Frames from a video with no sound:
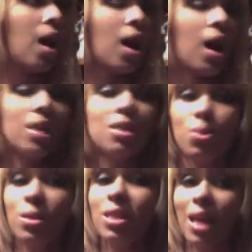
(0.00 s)
I
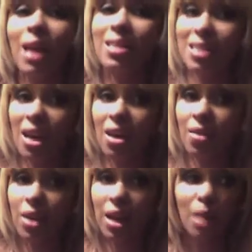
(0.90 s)
tweet a lot of stuff,
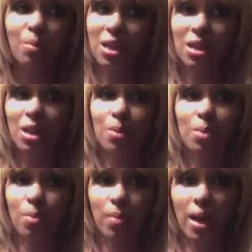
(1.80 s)
and I make a lot of
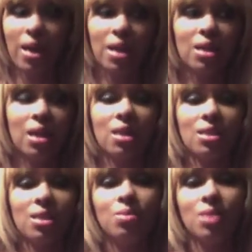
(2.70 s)
people mad. And I
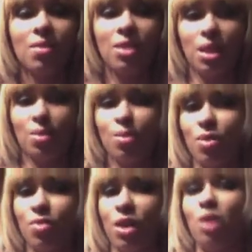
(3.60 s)
seem to have a lot of people
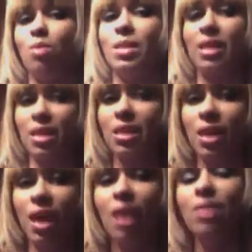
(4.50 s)
unfollow me lately.
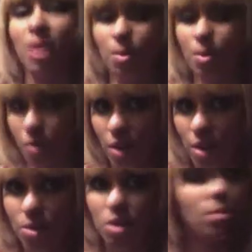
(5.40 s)
I have a lot of people follow
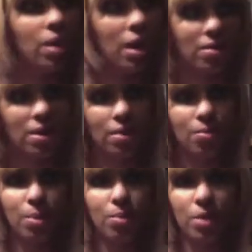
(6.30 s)
me too, but I have a lot of
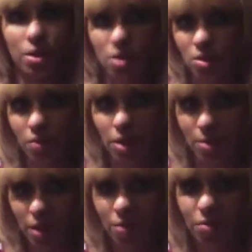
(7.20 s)
people that used to follow me
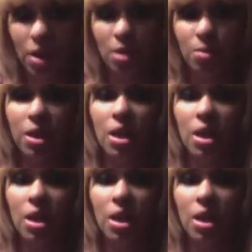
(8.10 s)
unfollow me.